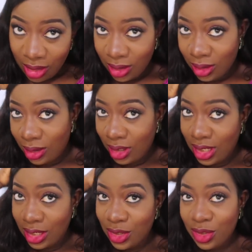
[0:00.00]
Oh,
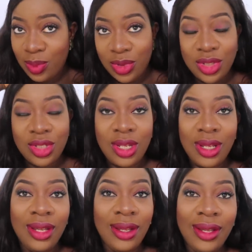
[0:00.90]
and I just brushed
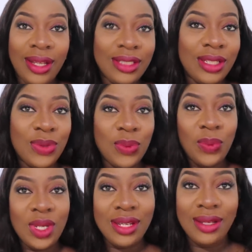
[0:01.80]
this
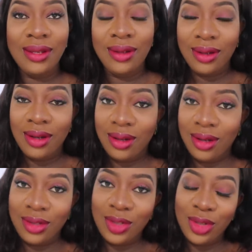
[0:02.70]
wig.
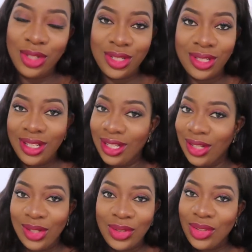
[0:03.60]
Oh gosh,
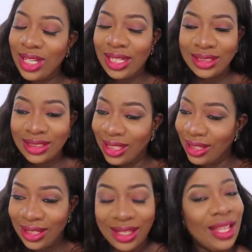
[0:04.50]
you guys,
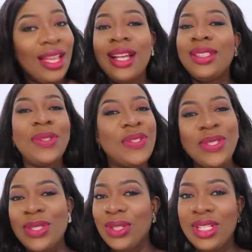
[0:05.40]
I told
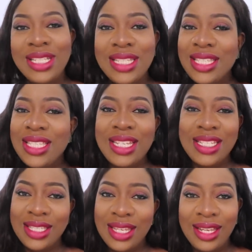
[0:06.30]
you, these
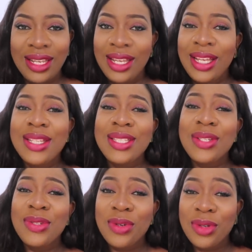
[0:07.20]
days it's
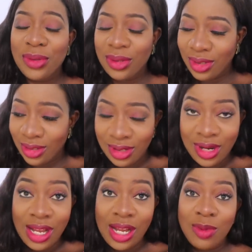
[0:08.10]
a struggle.
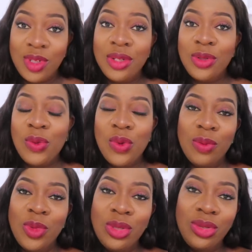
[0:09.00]
I'm trying to
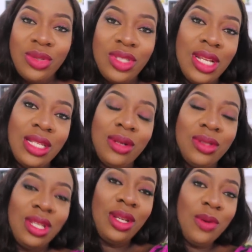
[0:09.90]
warm noodles that
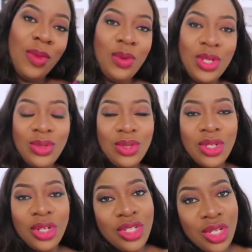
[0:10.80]
I'll take on my way to
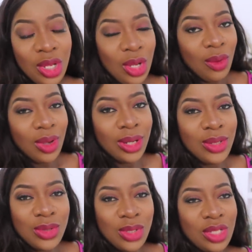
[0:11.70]
church. We're
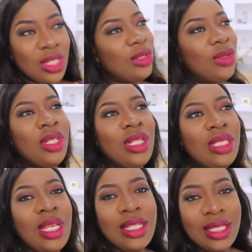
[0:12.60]
going to church and today
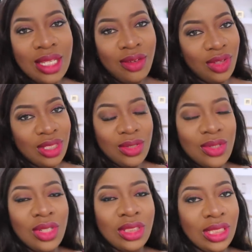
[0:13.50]
is Thanksgiving
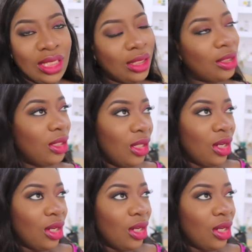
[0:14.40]
Sunday.